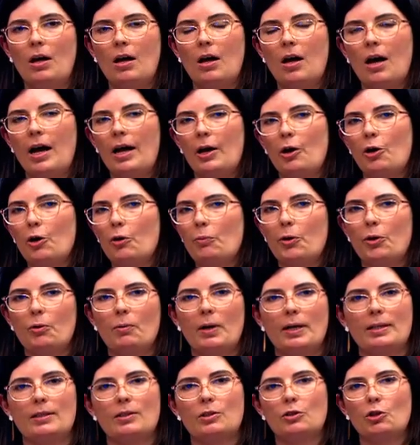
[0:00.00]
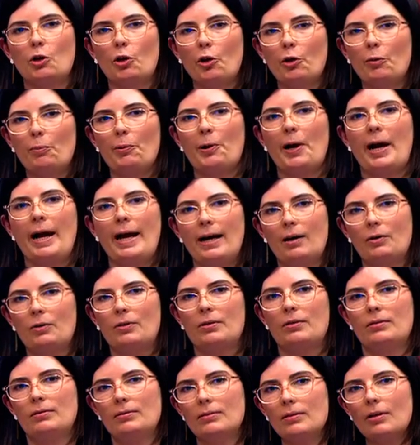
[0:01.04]
I hope you are so proud
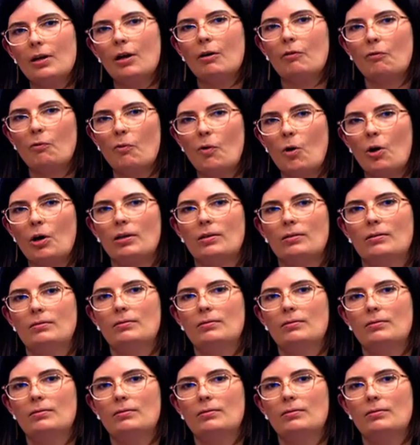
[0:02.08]
of what